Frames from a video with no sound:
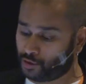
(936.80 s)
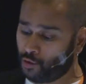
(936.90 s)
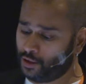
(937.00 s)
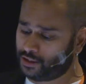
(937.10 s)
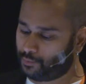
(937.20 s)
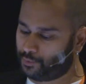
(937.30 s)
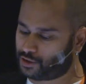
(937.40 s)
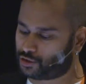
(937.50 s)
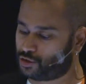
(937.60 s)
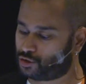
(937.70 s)
or in the
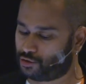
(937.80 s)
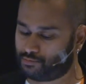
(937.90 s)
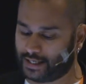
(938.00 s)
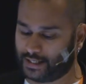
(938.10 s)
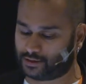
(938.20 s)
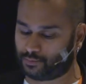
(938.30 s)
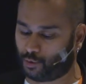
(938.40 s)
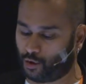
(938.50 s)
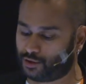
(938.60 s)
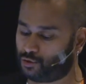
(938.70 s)
opposition, should make it a
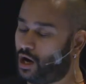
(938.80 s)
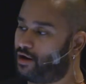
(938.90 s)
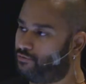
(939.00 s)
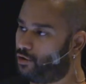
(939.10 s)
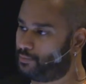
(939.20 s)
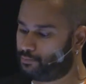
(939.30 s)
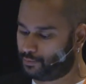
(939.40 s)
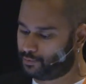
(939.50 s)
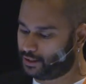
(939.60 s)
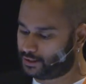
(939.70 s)
point to avoid
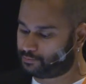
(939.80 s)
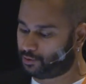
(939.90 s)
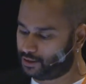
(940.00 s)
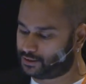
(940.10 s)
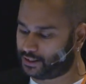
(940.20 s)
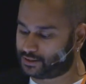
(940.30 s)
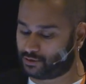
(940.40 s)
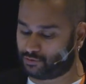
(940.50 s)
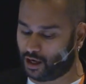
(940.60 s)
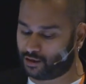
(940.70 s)
populist politics
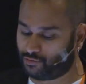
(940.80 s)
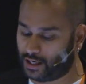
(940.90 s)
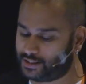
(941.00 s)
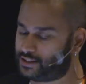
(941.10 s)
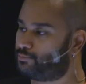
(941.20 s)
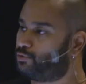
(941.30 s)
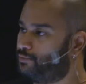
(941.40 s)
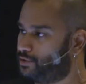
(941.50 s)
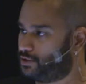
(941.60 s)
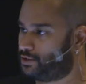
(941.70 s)
and unrealistic
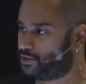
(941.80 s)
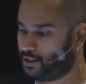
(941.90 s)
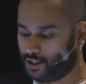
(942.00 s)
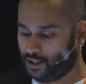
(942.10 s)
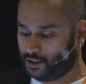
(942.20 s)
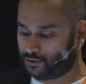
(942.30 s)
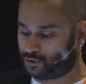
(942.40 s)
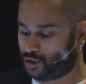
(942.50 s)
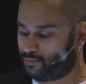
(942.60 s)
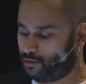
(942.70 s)
promises to
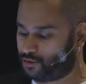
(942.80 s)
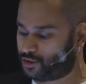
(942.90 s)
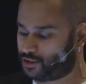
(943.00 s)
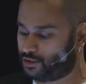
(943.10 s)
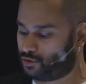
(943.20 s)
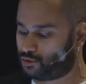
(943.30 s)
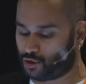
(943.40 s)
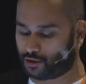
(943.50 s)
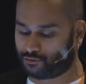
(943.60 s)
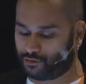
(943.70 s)
turn Mauritius into a
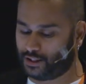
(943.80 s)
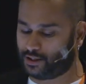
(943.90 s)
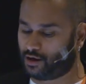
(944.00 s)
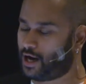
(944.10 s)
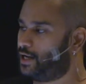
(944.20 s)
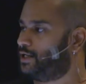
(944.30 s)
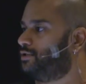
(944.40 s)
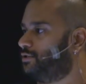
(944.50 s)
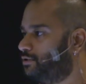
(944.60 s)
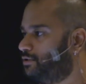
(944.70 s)
drug-free
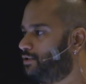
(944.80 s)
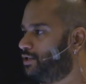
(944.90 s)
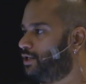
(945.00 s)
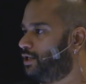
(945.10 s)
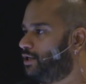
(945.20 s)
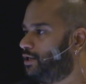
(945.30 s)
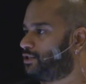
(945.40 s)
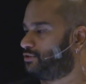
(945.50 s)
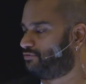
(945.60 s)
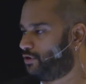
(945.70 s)
island.
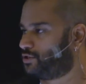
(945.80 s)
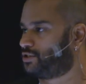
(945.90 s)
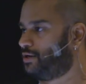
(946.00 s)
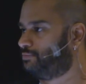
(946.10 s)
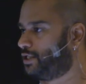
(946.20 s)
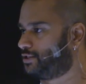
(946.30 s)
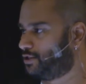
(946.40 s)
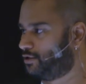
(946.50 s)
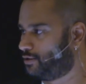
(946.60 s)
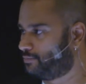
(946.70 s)
It's the first time that
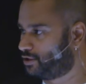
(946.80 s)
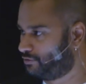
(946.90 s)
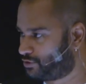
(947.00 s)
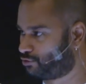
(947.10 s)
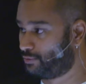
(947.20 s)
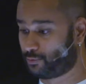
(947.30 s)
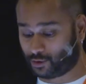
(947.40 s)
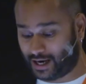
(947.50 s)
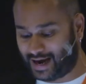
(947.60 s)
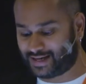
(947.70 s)
an official
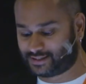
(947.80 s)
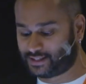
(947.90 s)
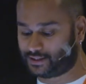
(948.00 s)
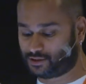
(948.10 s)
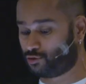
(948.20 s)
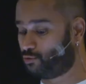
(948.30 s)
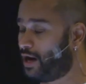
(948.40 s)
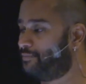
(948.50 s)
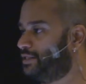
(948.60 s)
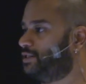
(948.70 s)
report has that, so
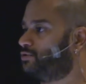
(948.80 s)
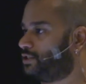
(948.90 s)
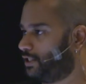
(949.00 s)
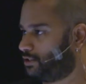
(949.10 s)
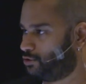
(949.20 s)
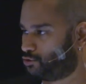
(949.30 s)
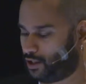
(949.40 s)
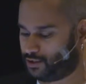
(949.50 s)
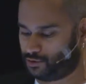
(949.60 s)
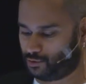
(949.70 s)
I've been using it to
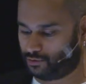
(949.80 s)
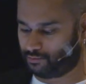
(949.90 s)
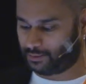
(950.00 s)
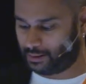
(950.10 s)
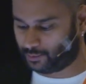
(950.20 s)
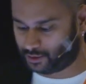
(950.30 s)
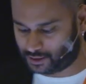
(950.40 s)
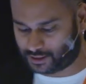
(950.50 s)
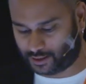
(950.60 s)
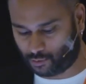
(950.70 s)
try to make people
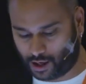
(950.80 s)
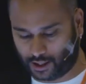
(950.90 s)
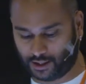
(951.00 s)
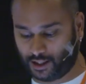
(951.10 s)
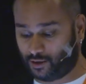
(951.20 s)
understand why